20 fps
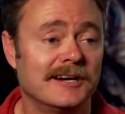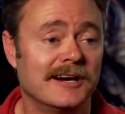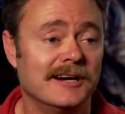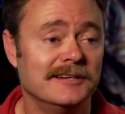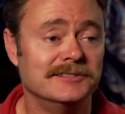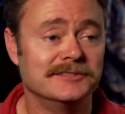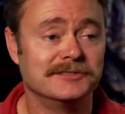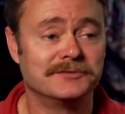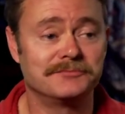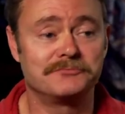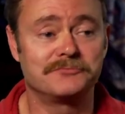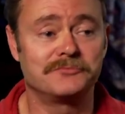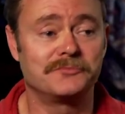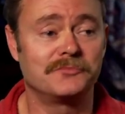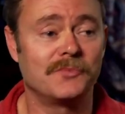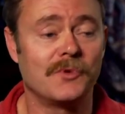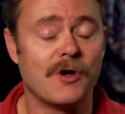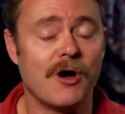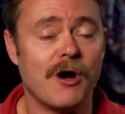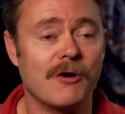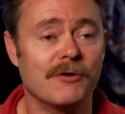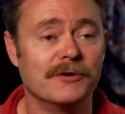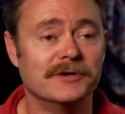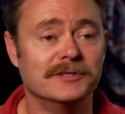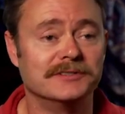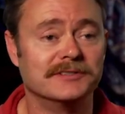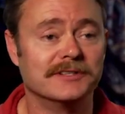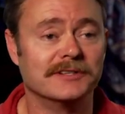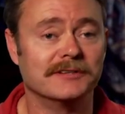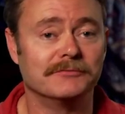I just
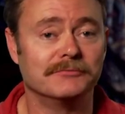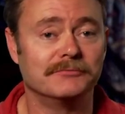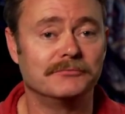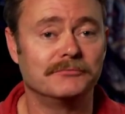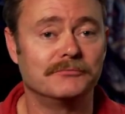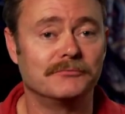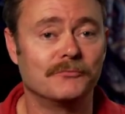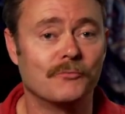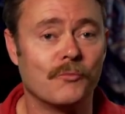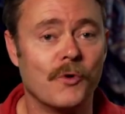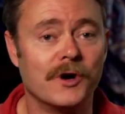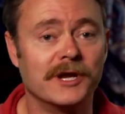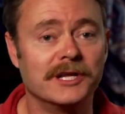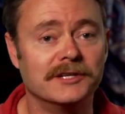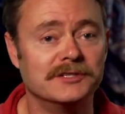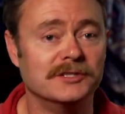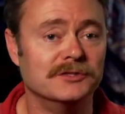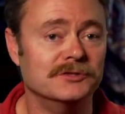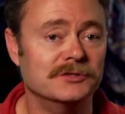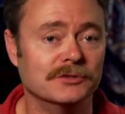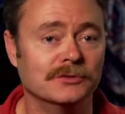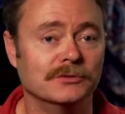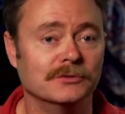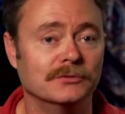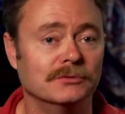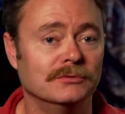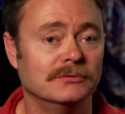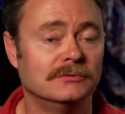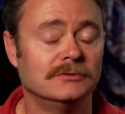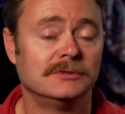always wanted to do,